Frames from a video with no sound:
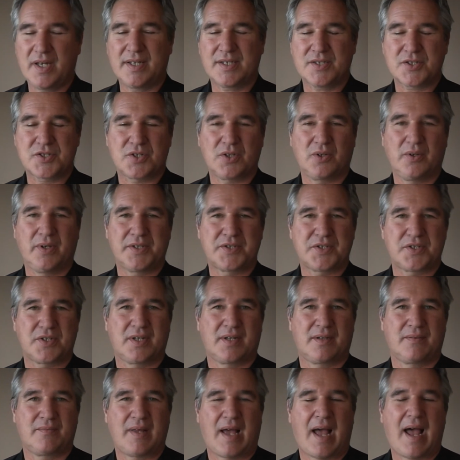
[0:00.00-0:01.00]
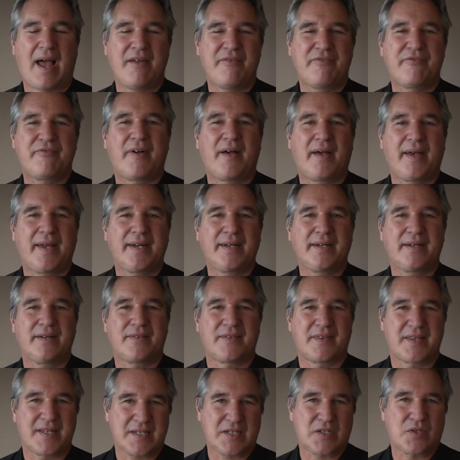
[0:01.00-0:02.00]
So I find
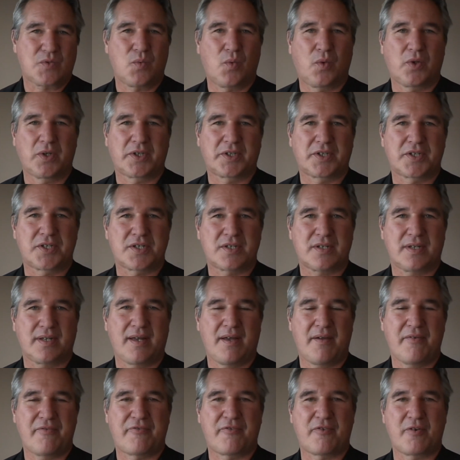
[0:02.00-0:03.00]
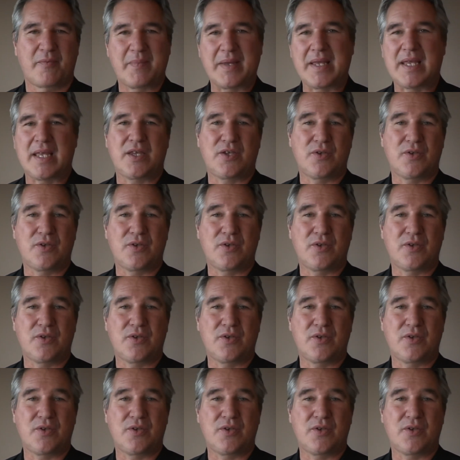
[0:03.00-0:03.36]
this works for me.